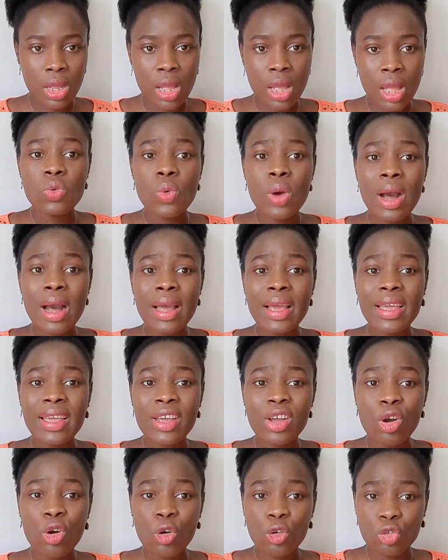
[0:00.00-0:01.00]
You are in
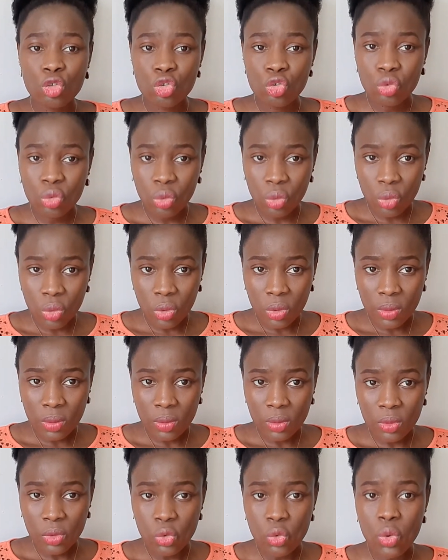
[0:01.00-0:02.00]
control,
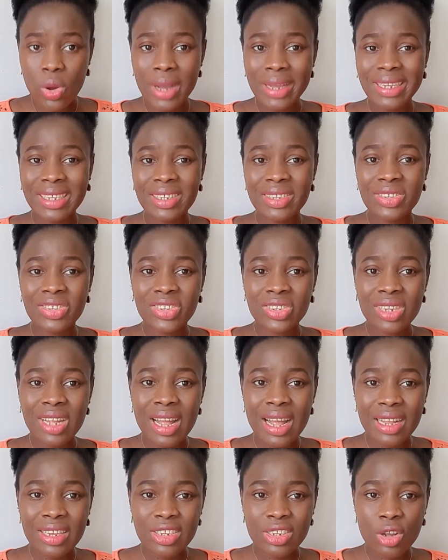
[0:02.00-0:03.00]
you are in
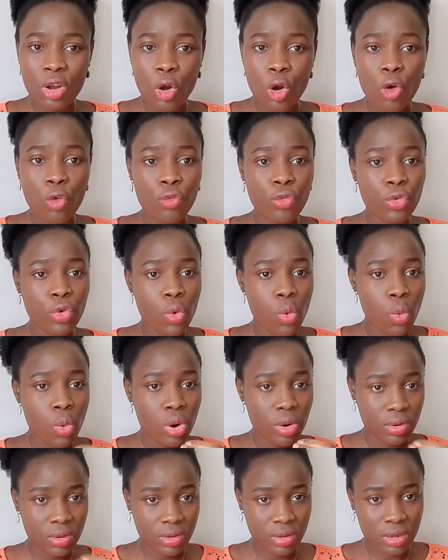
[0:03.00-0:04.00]
charge of your
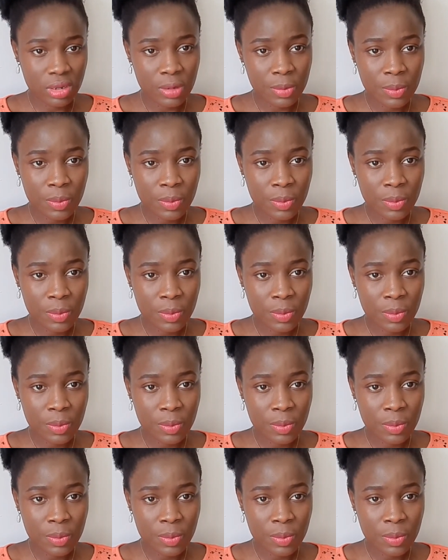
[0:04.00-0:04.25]
words.